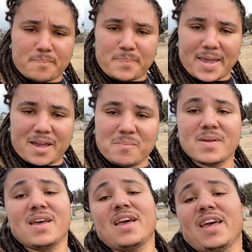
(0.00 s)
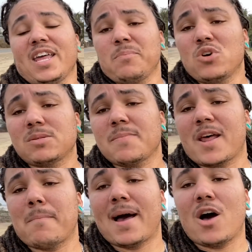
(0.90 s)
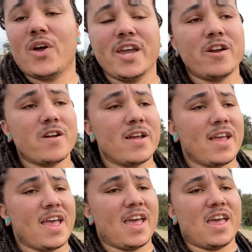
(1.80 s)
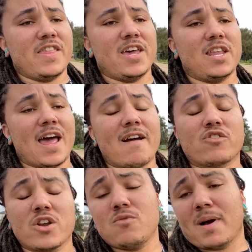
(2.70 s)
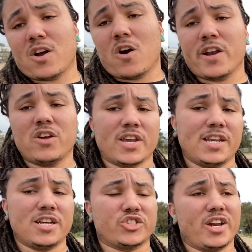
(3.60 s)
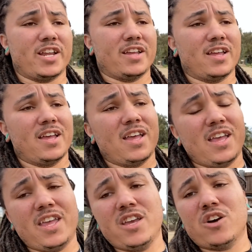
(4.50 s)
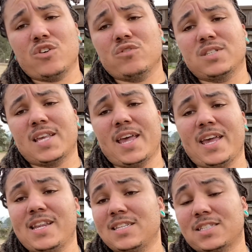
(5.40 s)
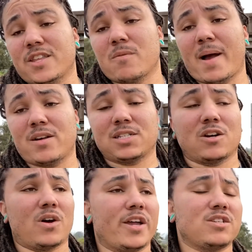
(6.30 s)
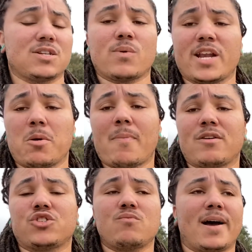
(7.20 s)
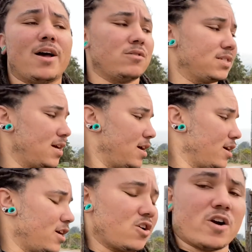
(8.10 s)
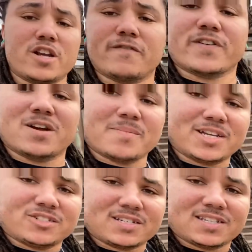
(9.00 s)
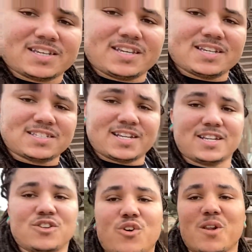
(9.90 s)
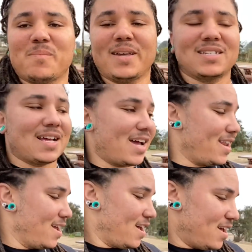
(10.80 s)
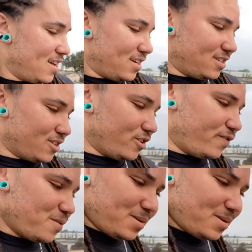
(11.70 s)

bam and he pulls me about a mile here and then after I do my cardio and get done training he goes and does another mile so I usually run him about two miles good cardio for him as you can see he is getting a little on the big side so you feel me?